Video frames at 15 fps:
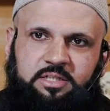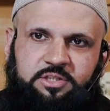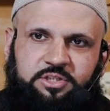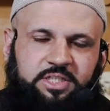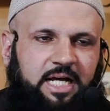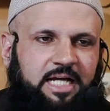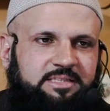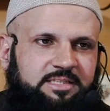
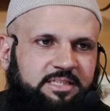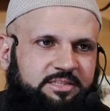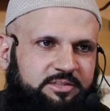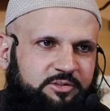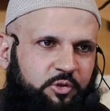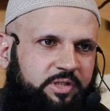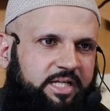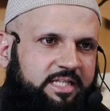she has
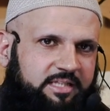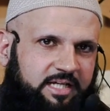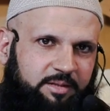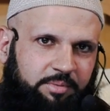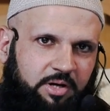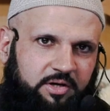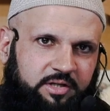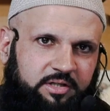this unique thing
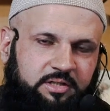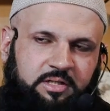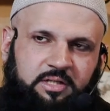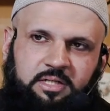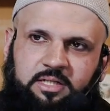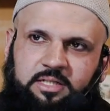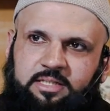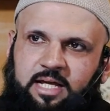about her
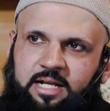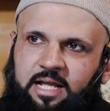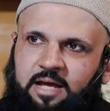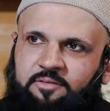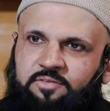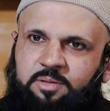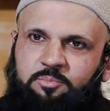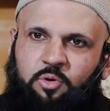that
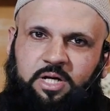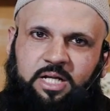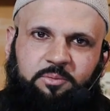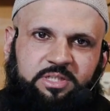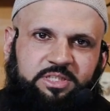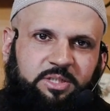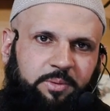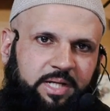every morning
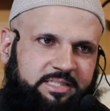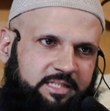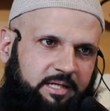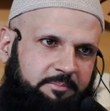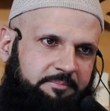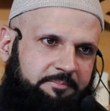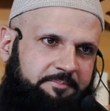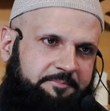when she wakes
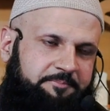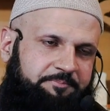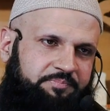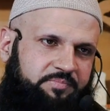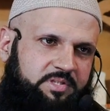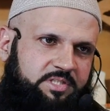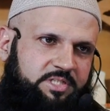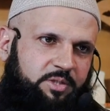up,
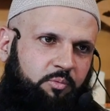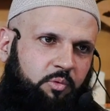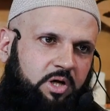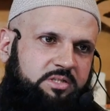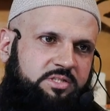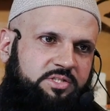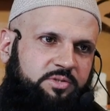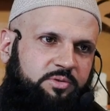she
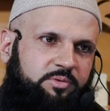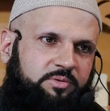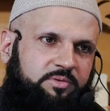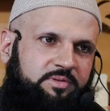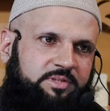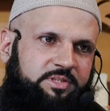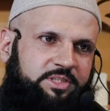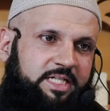wants
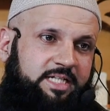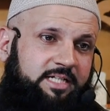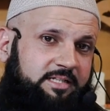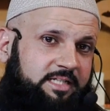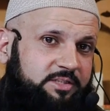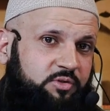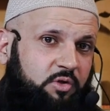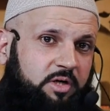to, she
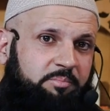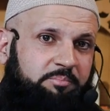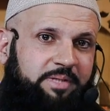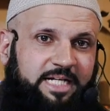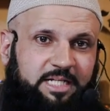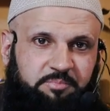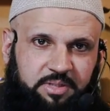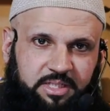does not
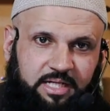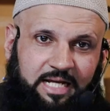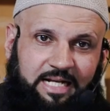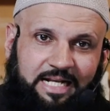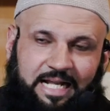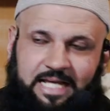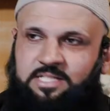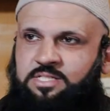meet me
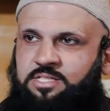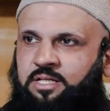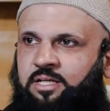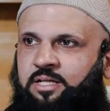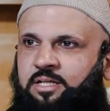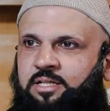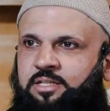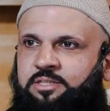unless
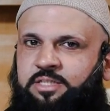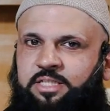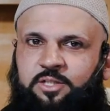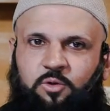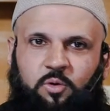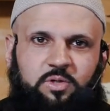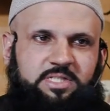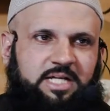she
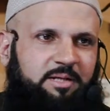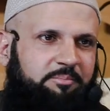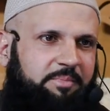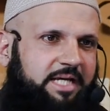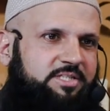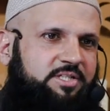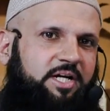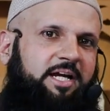goes and
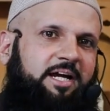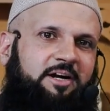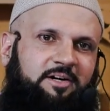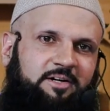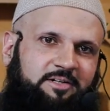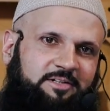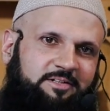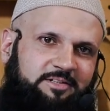makes her
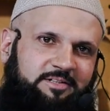hair.